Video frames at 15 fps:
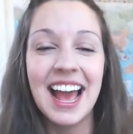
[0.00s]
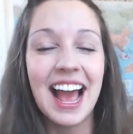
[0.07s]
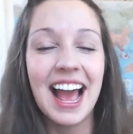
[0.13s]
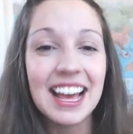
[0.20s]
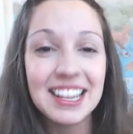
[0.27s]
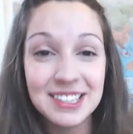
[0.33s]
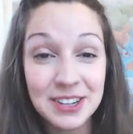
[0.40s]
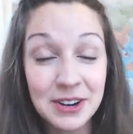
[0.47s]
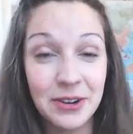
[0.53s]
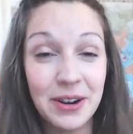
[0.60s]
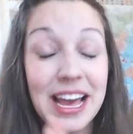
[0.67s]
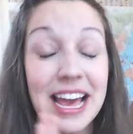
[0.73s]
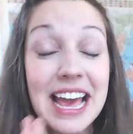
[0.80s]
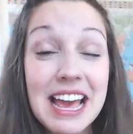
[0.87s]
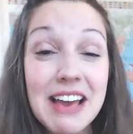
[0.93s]
So
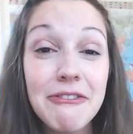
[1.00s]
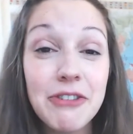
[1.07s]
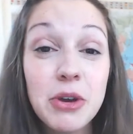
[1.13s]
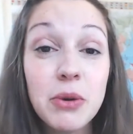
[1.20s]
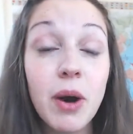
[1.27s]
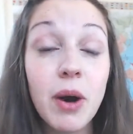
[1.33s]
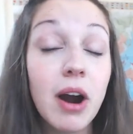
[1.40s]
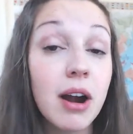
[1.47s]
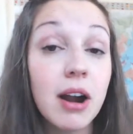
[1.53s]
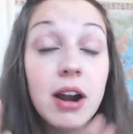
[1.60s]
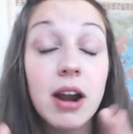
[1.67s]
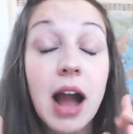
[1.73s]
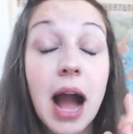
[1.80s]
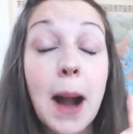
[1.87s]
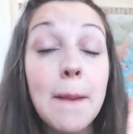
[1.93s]
if you
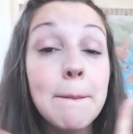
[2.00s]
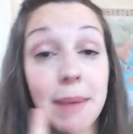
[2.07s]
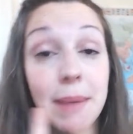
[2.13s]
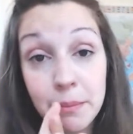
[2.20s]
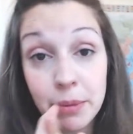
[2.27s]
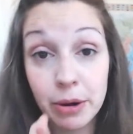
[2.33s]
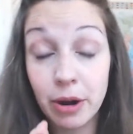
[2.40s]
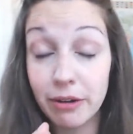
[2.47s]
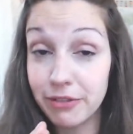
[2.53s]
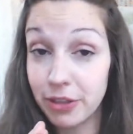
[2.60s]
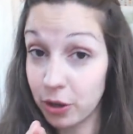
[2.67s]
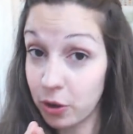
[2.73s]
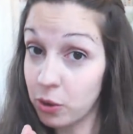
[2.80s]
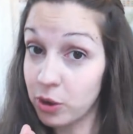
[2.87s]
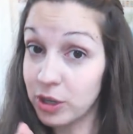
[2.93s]
are a member of the
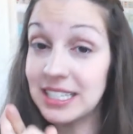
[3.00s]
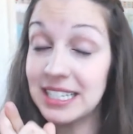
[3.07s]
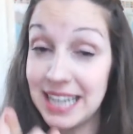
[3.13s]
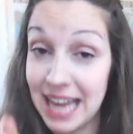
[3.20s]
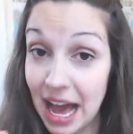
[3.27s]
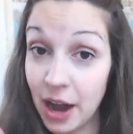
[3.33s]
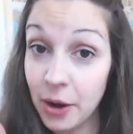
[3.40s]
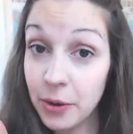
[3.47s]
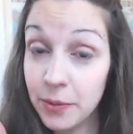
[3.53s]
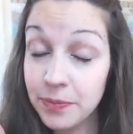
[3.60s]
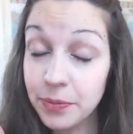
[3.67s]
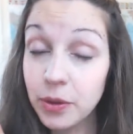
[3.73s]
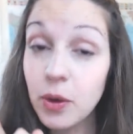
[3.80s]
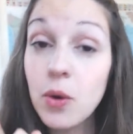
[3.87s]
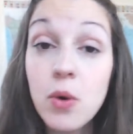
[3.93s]
course now,
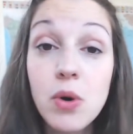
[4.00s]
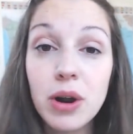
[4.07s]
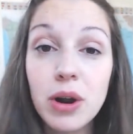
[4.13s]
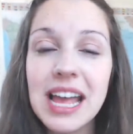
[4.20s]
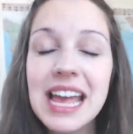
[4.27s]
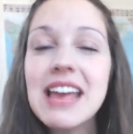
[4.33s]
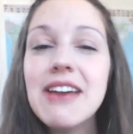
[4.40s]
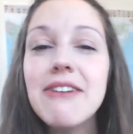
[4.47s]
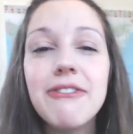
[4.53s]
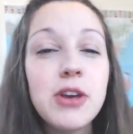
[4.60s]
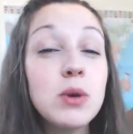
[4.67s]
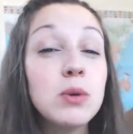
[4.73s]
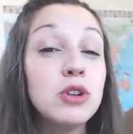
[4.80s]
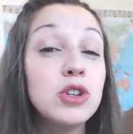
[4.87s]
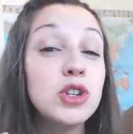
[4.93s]
or if
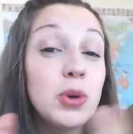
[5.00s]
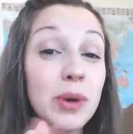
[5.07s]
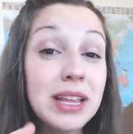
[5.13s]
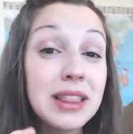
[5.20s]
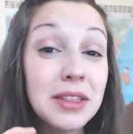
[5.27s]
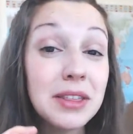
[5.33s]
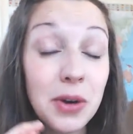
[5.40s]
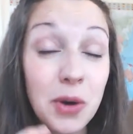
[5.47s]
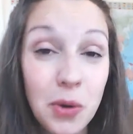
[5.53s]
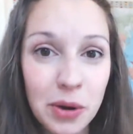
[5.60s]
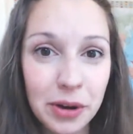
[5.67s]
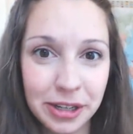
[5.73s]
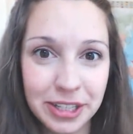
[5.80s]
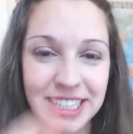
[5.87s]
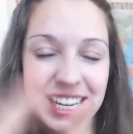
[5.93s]
you join the
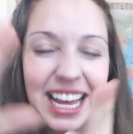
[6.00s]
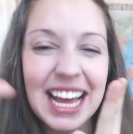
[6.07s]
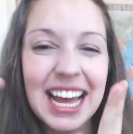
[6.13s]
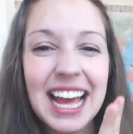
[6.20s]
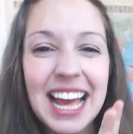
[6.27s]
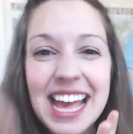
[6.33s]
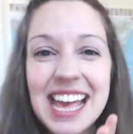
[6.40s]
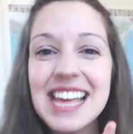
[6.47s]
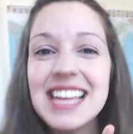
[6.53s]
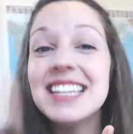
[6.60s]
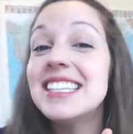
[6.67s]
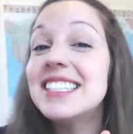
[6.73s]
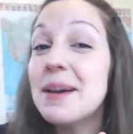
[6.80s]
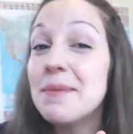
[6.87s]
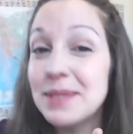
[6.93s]
course in
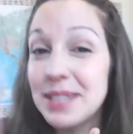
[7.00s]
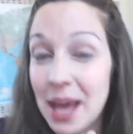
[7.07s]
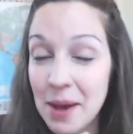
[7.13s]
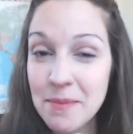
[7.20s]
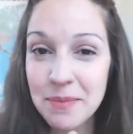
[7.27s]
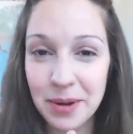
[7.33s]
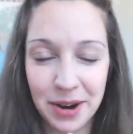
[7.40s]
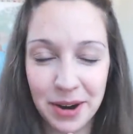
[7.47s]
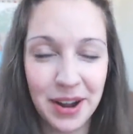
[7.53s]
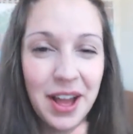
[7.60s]
September,